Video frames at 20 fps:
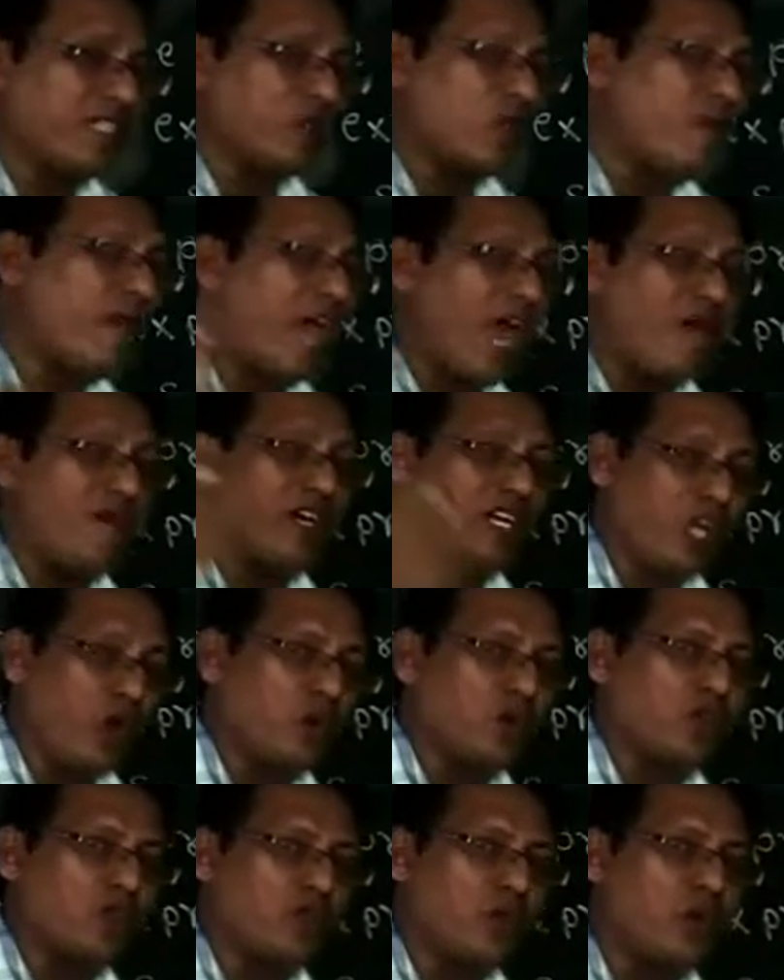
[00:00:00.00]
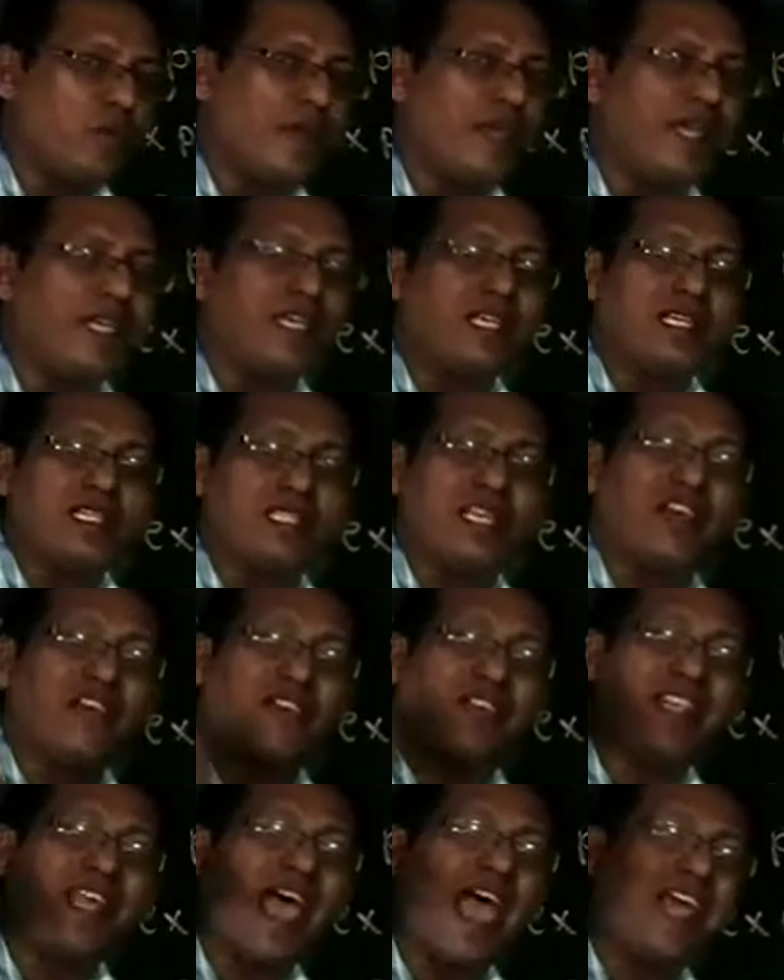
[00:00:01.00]
a doubt. Sir,
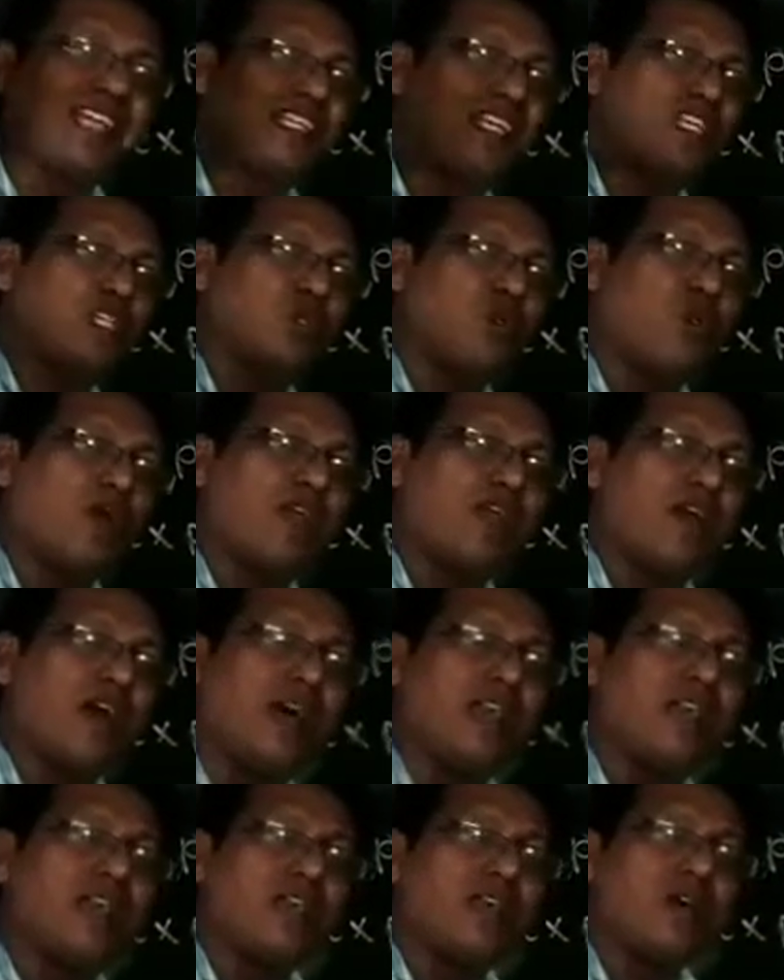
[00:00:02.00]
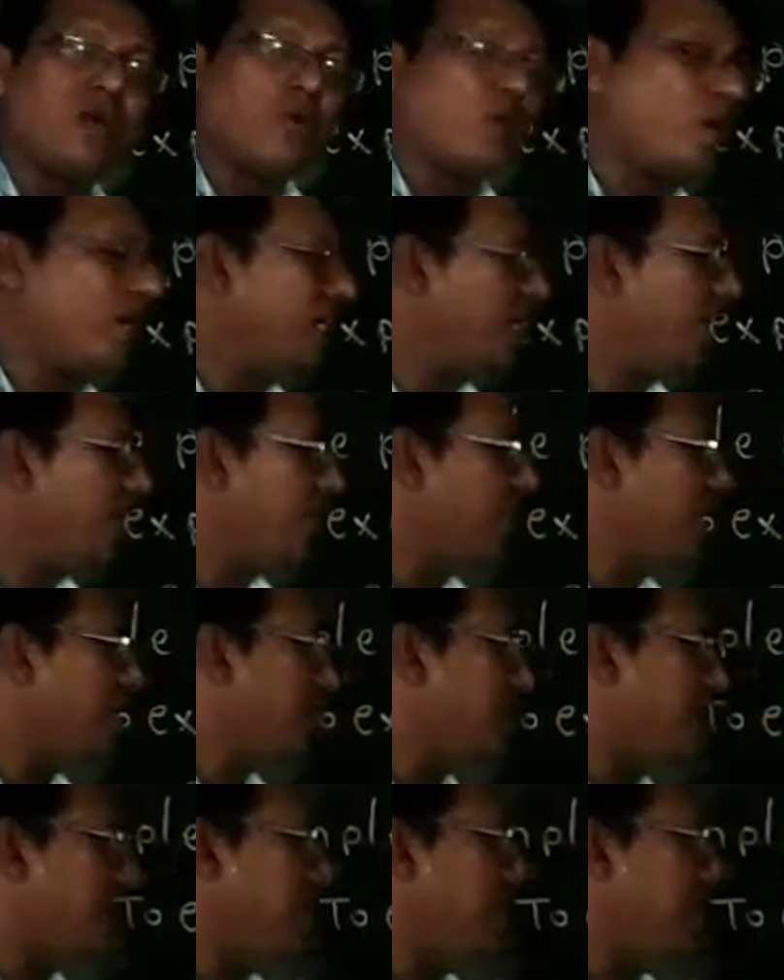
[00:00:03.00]
when the action is going on, we tell that